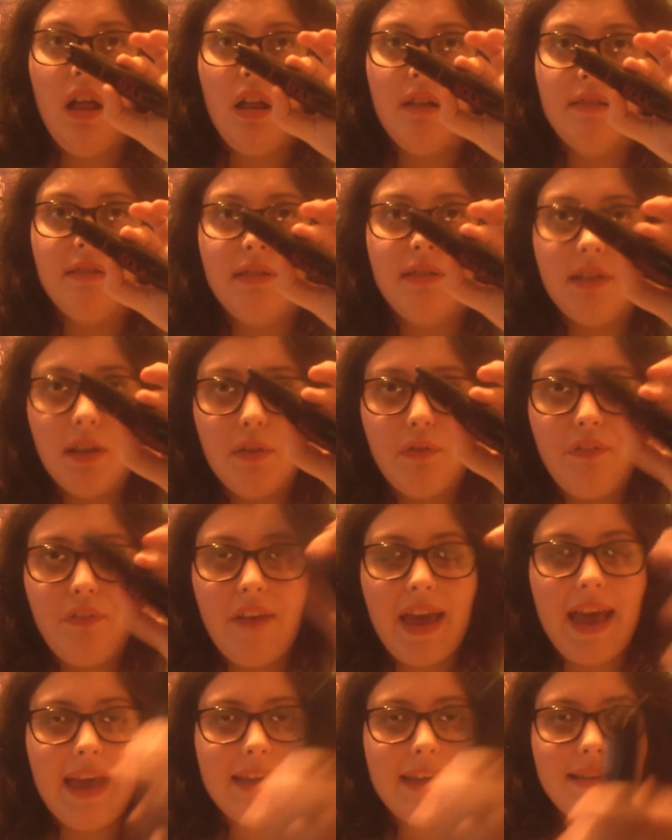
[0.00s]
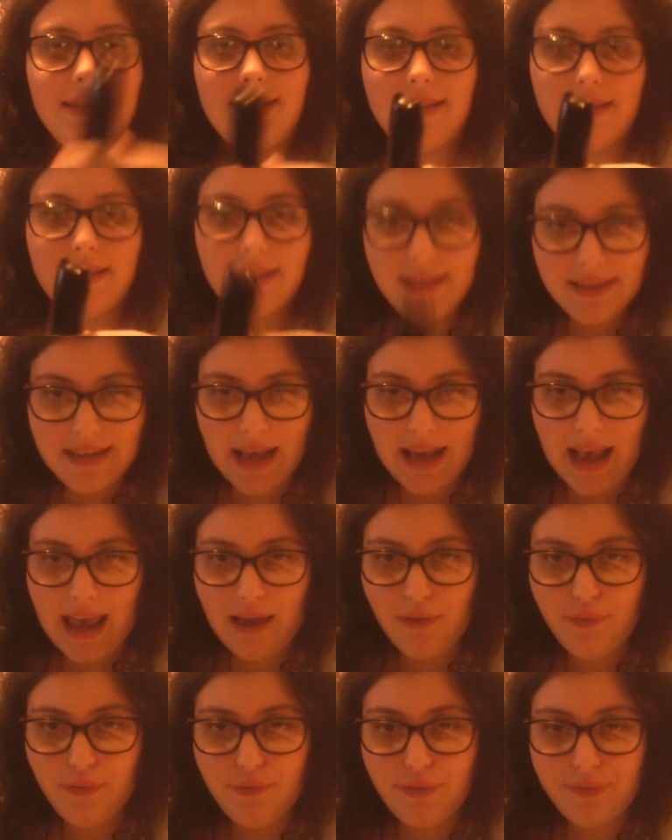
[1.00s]
love it to
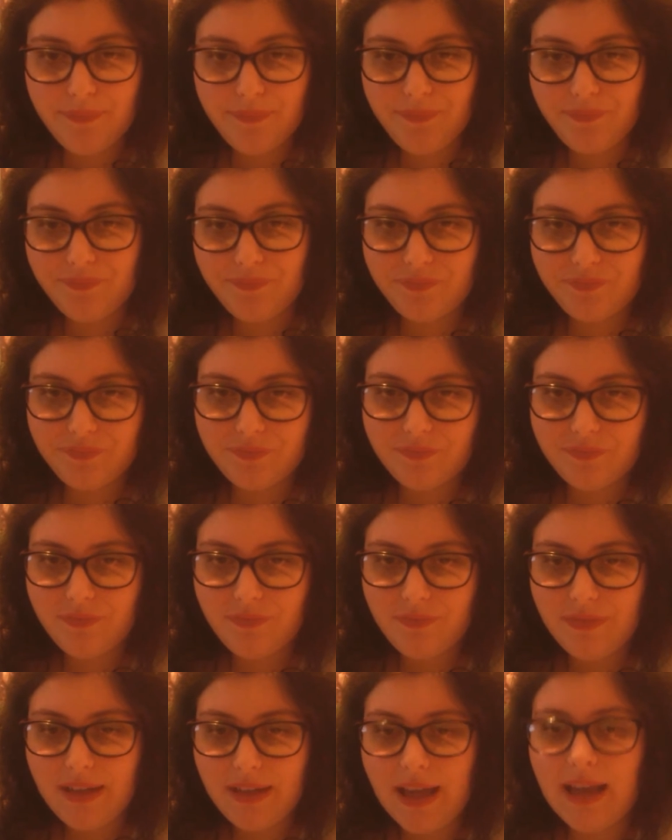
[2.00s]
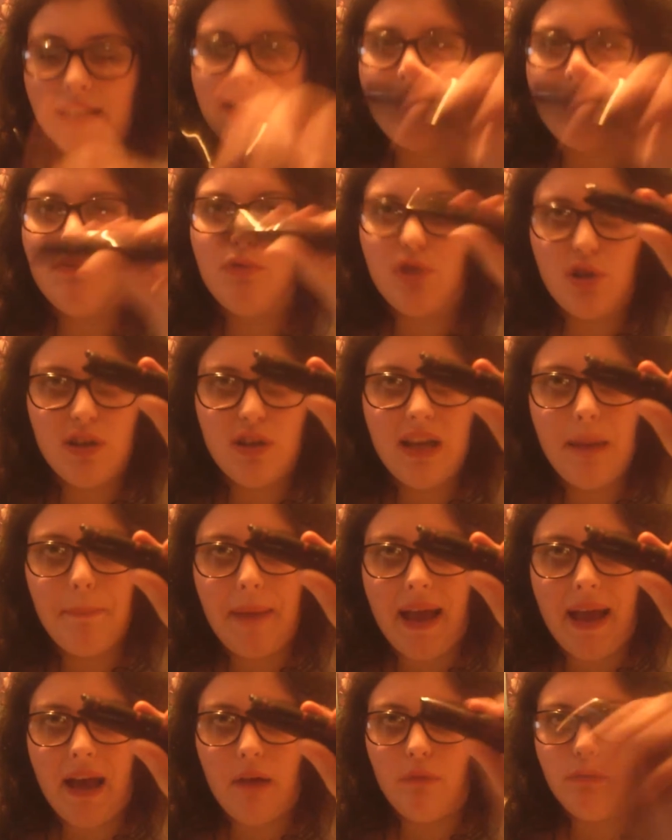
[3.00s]
death, and it was only
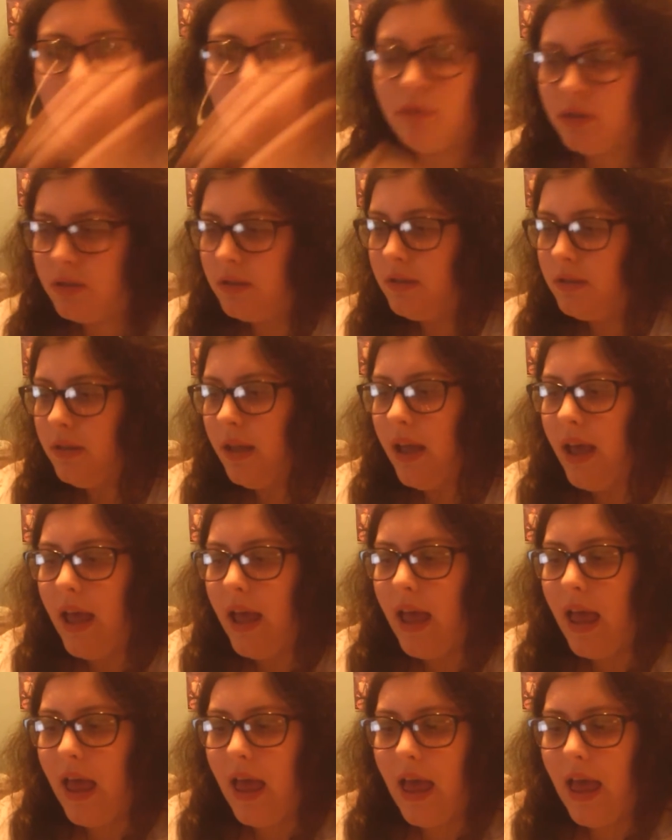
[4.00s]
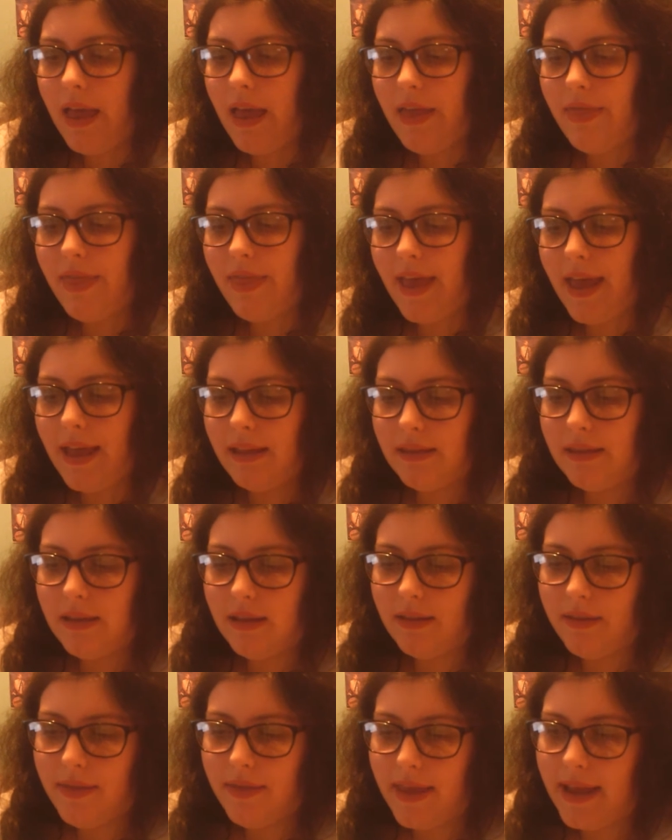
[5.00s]
£1. And then
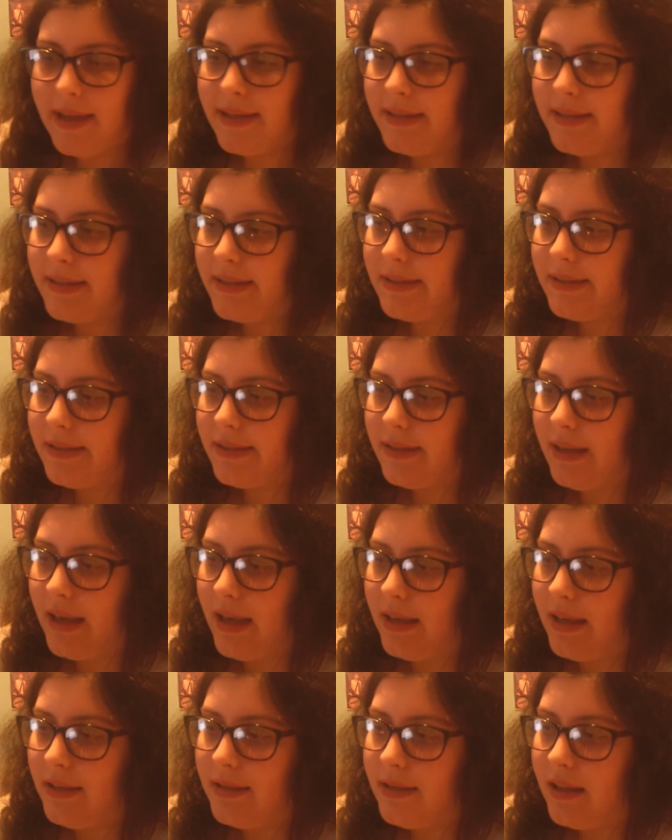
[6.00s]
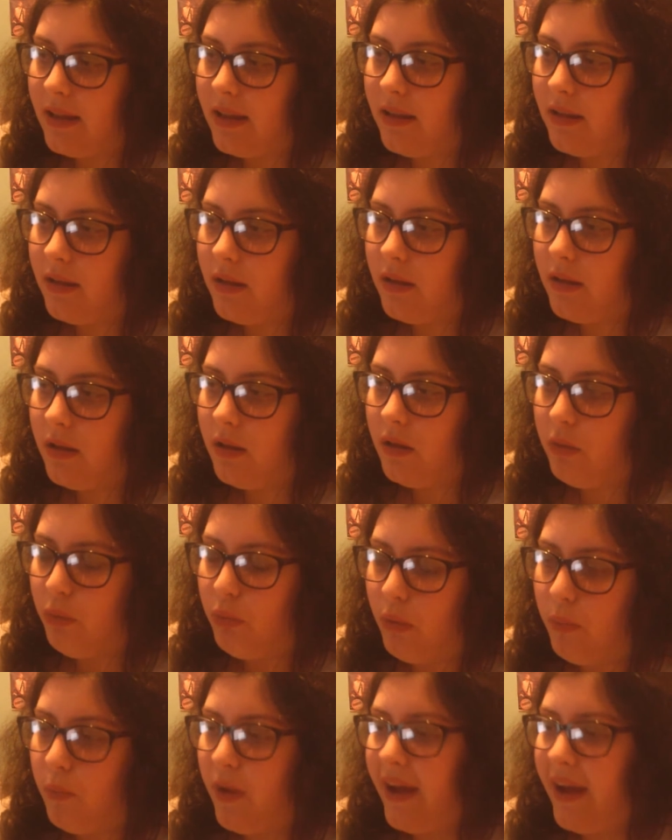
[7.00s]
this is the
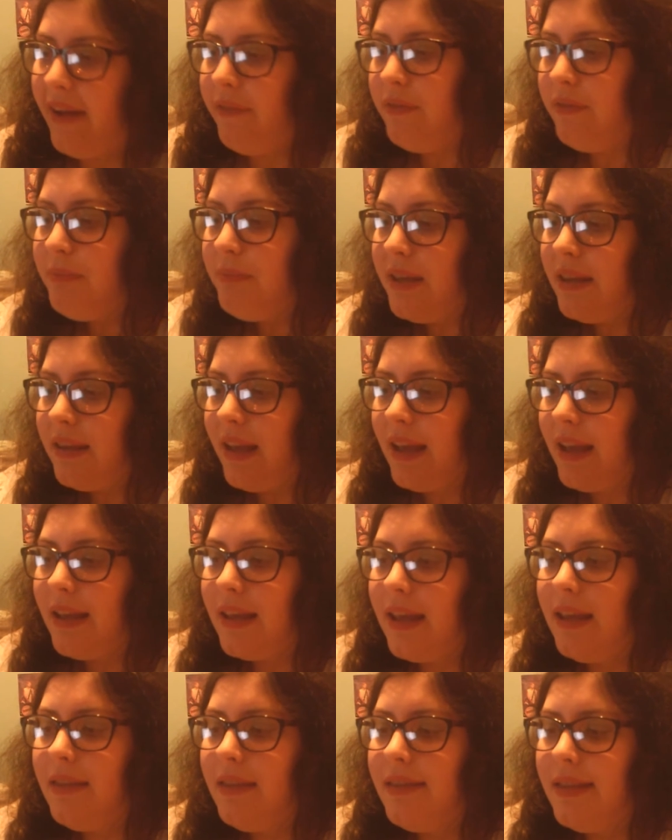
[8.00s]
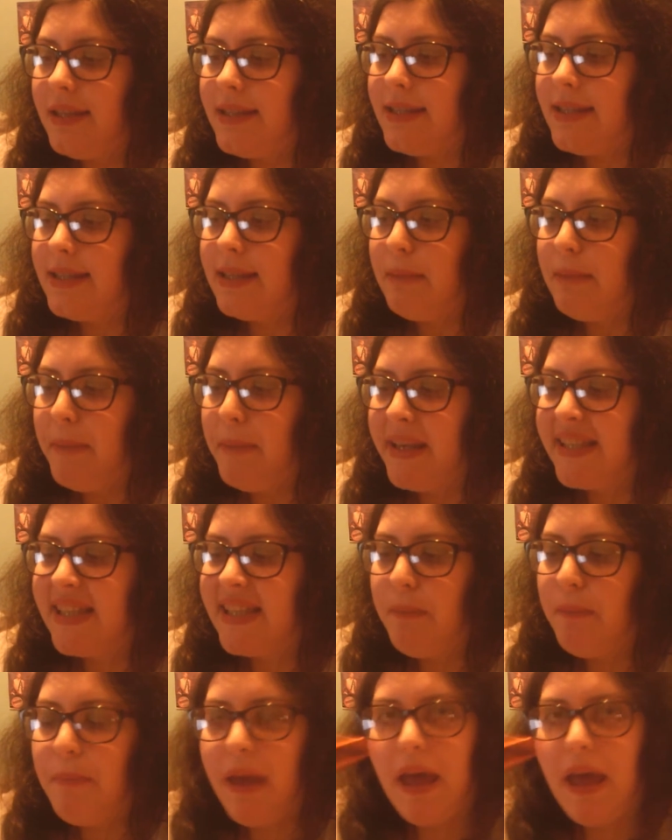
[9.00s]
one that I haven't been liking. This is the Miss
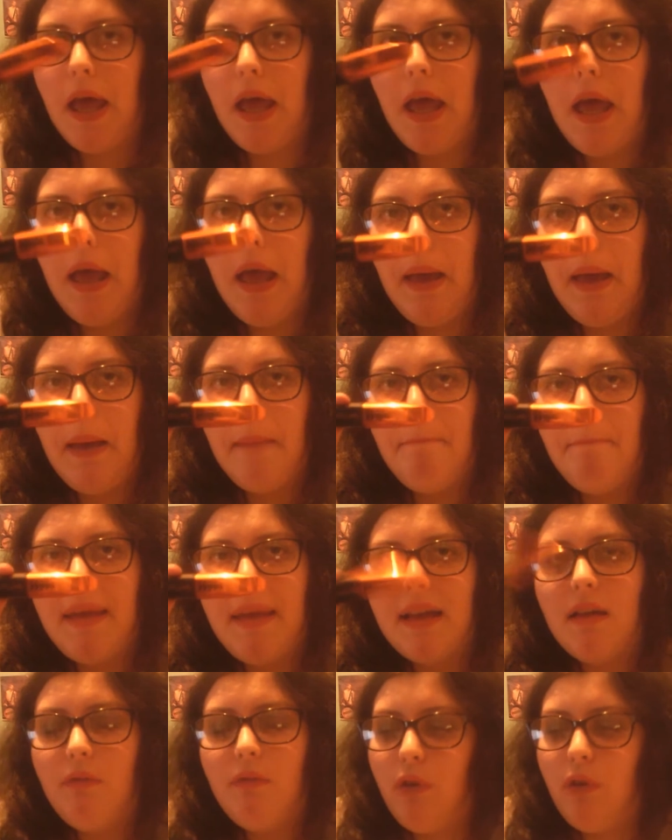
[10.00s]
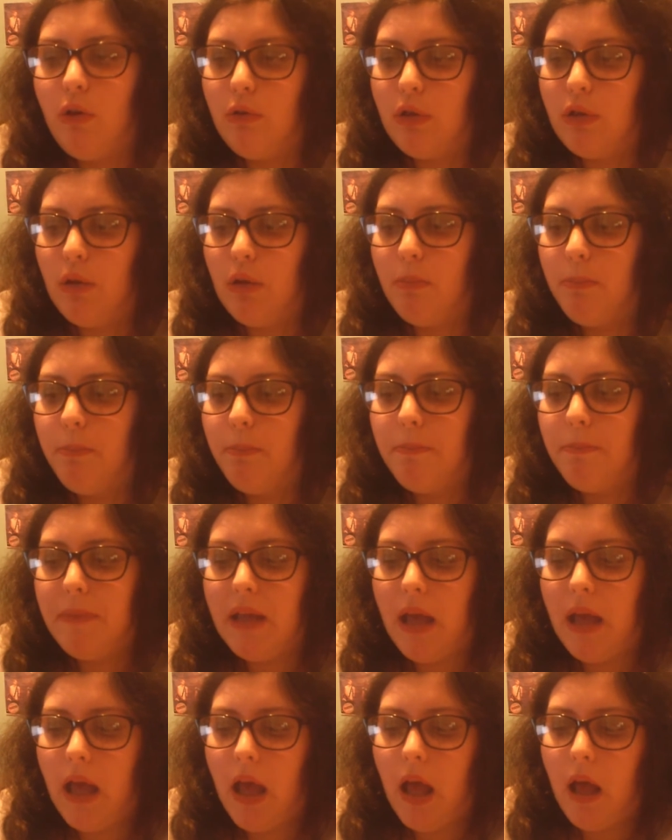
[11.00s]
Hippie Mega Volume
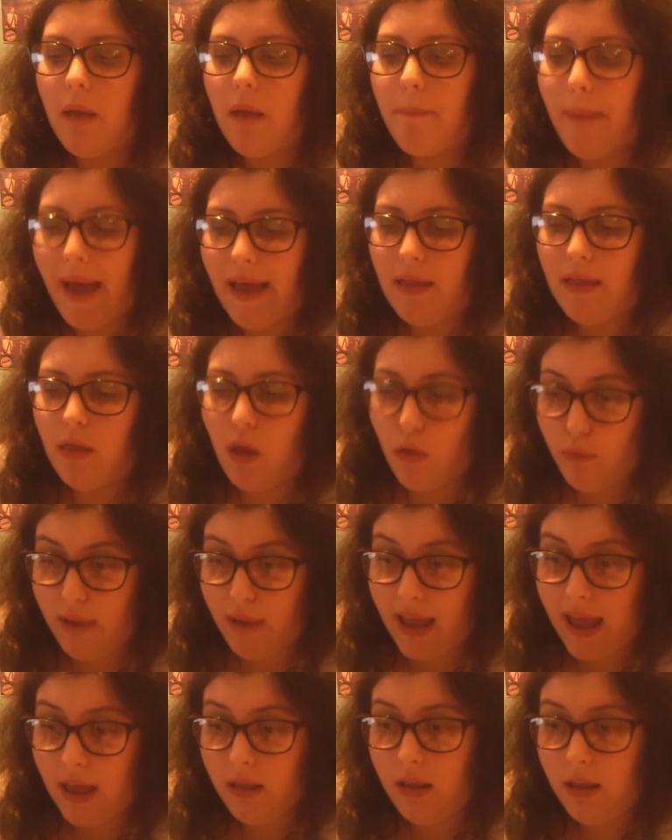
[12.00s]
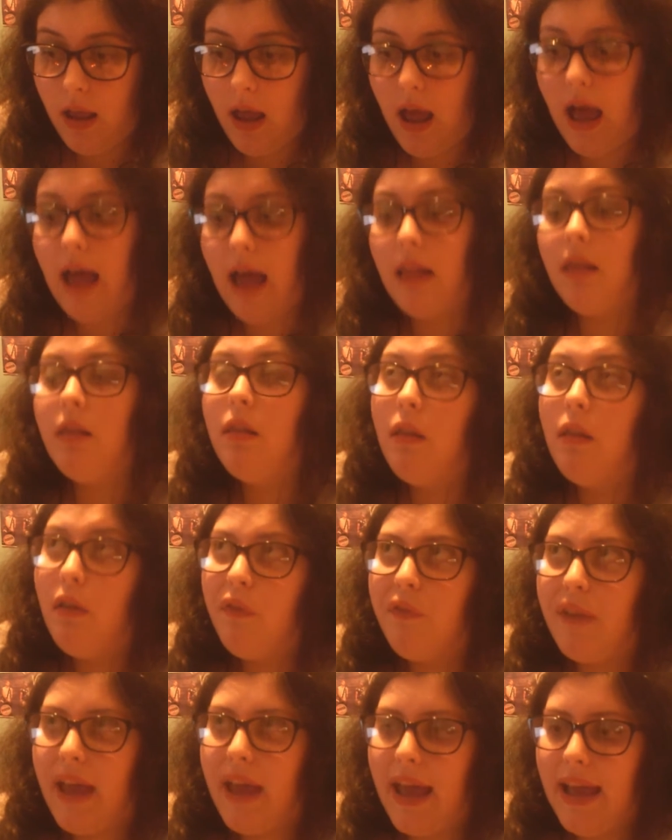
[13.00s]
by L'Oreal. I
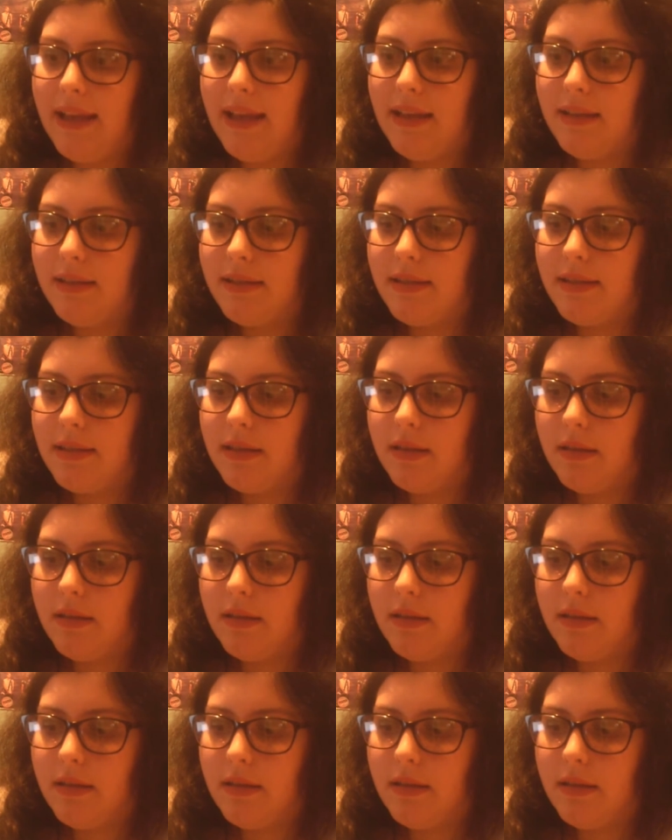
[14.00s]
love it,